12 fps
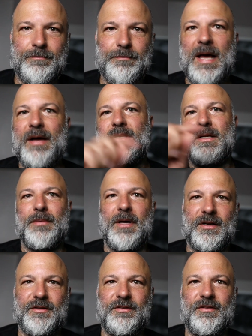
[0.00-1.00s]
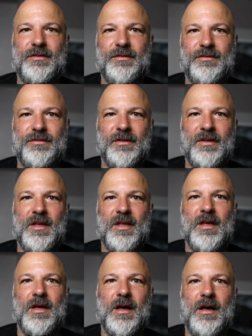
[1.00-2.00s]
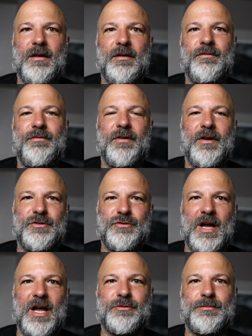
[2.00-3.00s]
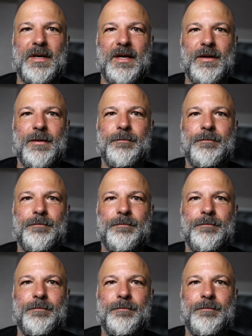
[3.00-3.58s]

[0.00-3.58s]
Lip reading: bounding boxes of a trash pile.